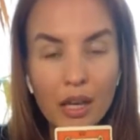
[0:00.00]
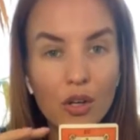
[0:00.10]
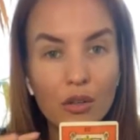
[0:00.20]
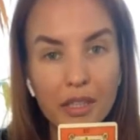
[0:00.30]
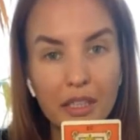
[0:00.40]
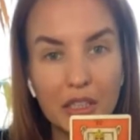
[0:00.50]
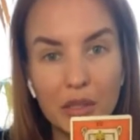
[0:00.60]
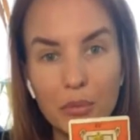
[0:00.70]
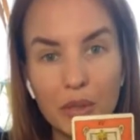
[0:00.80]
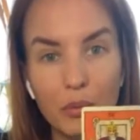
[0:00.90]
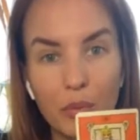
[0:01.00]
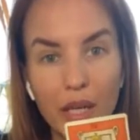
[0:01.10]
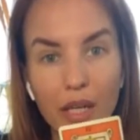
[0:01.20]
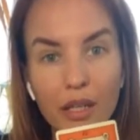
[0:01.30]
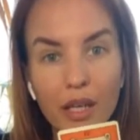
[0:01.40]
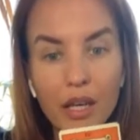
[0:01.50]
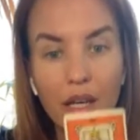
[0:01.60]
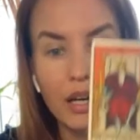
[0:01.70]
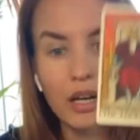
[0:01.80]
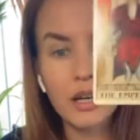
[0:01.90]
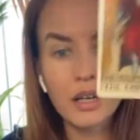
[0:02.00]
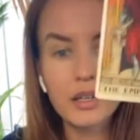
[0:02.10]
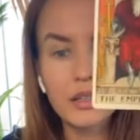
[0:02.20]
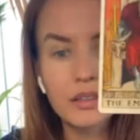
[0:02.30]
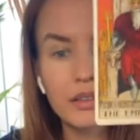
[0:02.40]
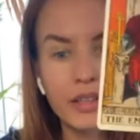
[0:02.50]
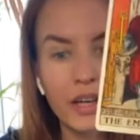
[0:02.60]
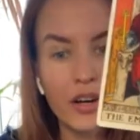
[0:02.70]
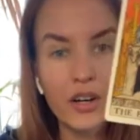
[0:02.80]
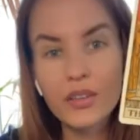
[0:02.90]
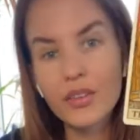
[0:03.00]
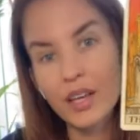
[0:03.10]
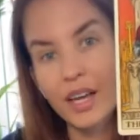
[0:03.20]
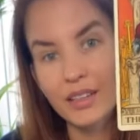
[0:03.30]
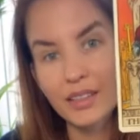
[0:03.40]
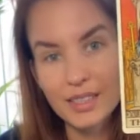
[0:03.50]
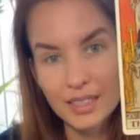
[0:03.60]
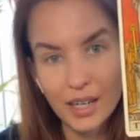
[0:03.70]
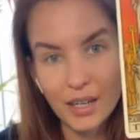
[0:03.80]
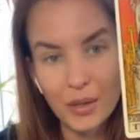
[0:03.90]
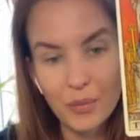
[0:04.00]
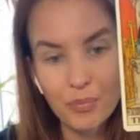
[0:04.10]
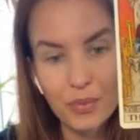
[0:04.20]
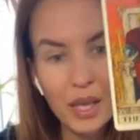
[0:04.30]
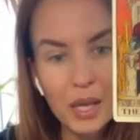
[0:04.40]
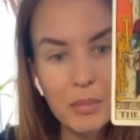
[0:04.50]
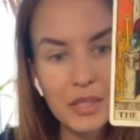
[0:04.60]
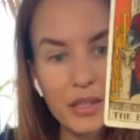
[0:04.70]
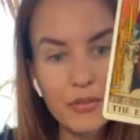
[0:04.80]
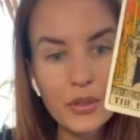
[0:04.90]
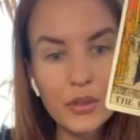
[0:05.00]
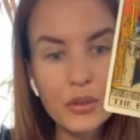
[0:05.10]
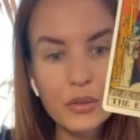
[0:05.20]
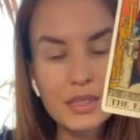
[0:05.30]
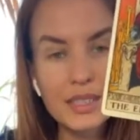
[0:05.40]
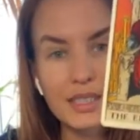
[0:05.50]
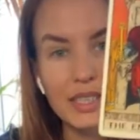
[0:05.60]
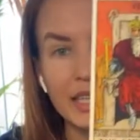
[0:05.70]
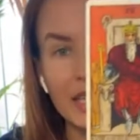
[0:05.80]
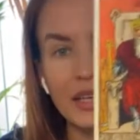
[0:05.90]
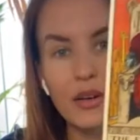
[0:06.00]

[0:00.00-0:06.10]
connection between the earth and the sky. But if you see